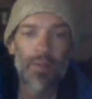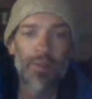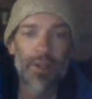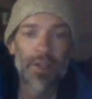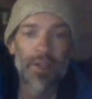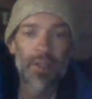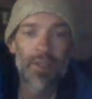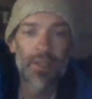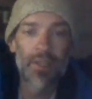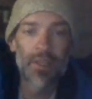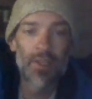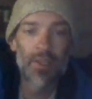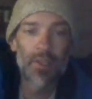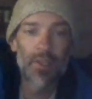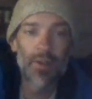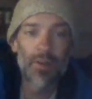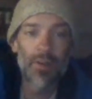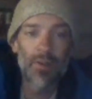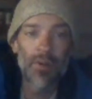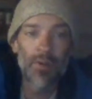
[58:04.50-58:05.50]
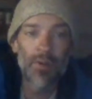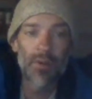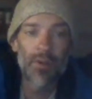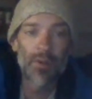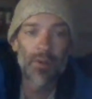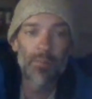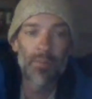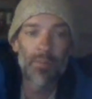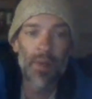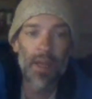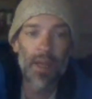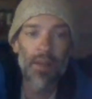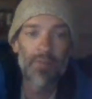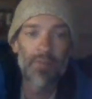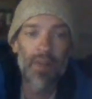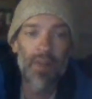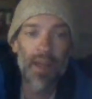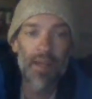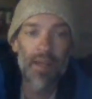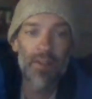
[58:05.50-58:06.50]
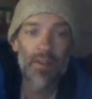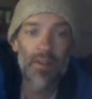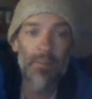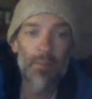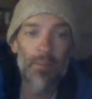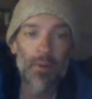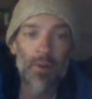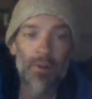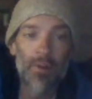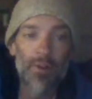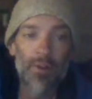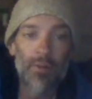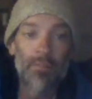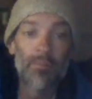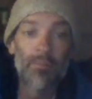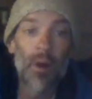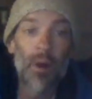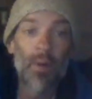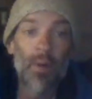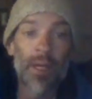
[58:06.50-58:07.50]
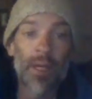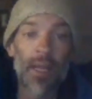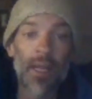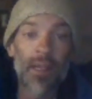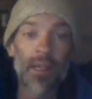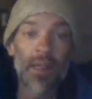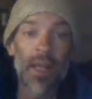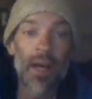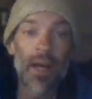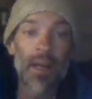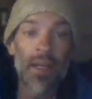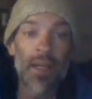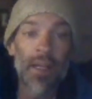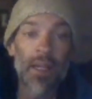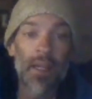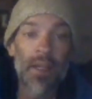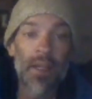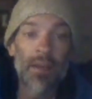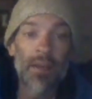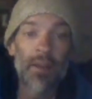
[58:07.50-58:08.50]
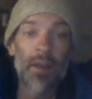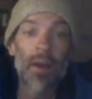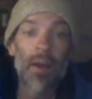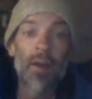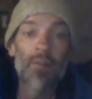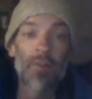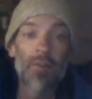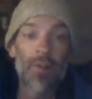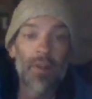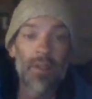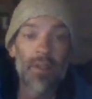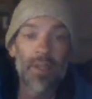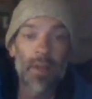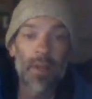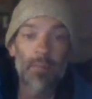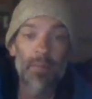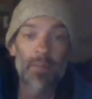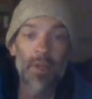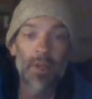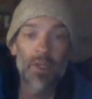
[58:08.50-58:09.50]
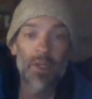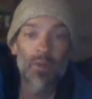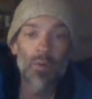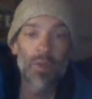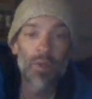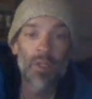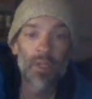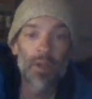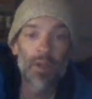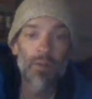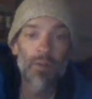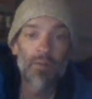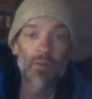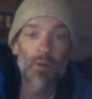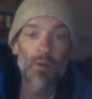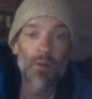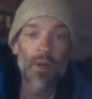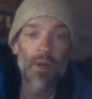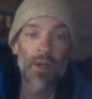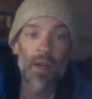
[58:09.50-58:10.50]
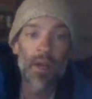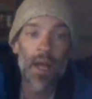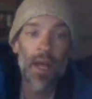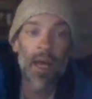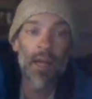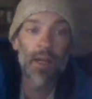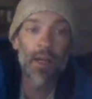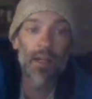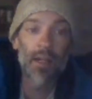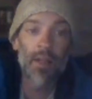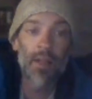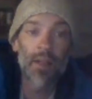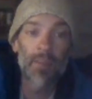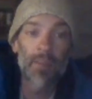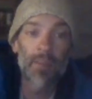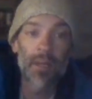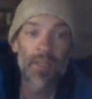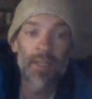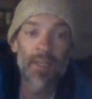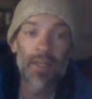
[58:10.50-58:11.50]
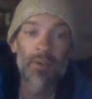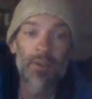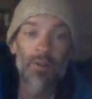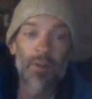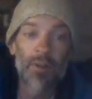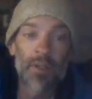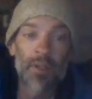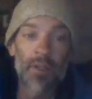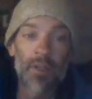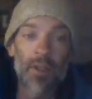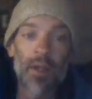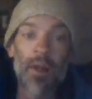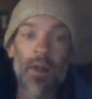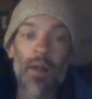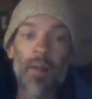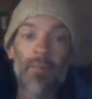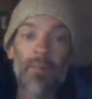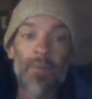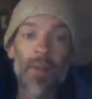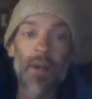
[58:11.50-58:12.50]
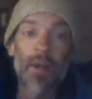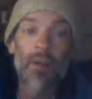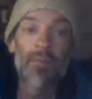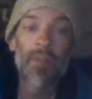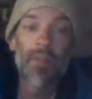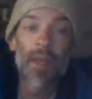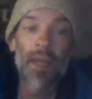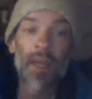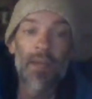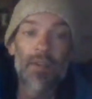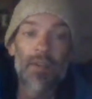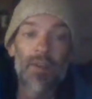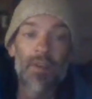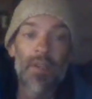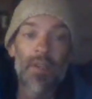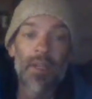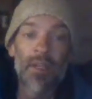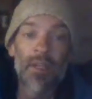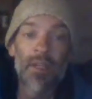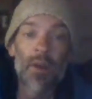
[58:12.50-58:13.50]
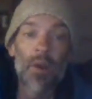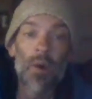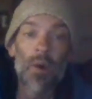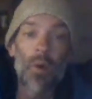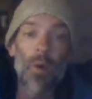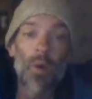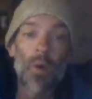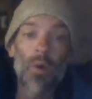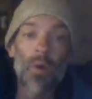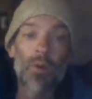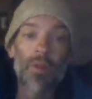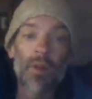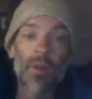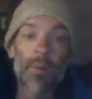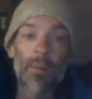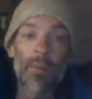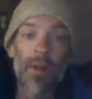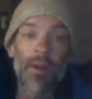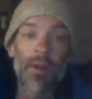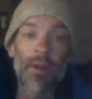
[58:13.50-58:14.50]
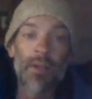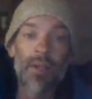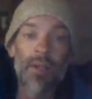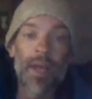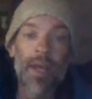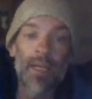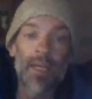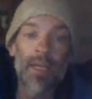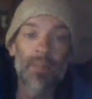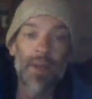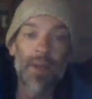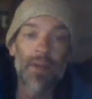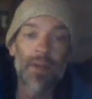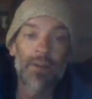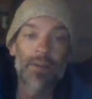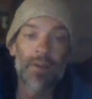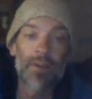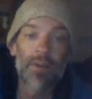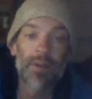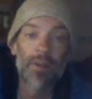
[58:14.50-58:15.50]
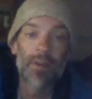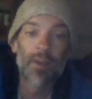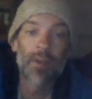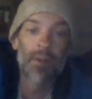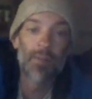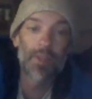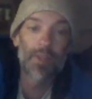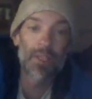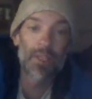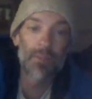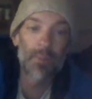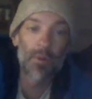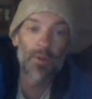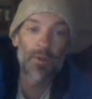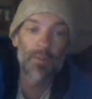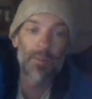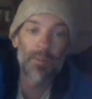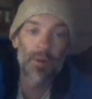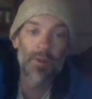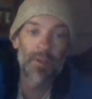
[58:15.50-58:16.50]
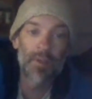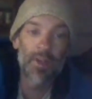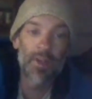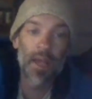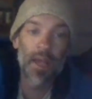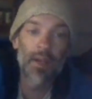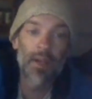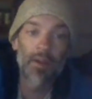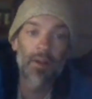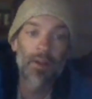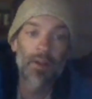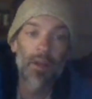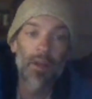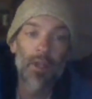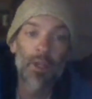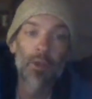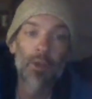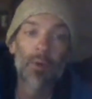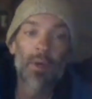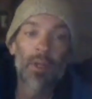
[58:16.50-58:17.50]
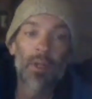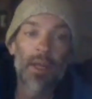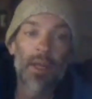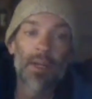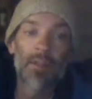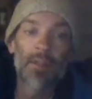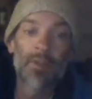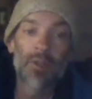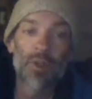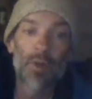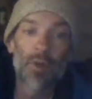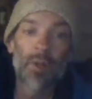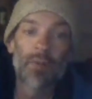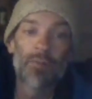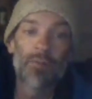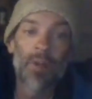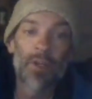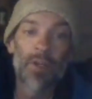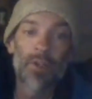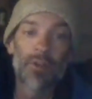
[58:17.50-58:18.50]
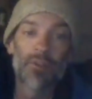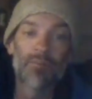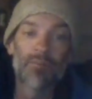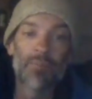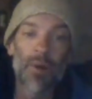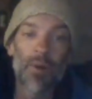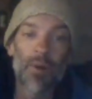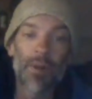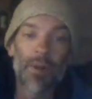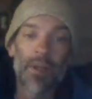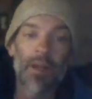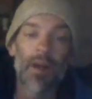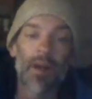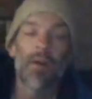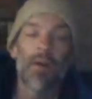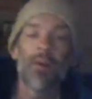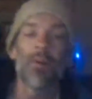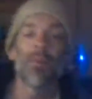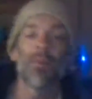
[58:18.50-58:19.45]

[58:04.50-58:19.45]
the decision to pay vastly more to Boeing and Lockheed for the same mission was therefore not in the best interest of the agency or the American taxpayers, the spokesperson added. ULA is a joint venture of Boeing. Oh,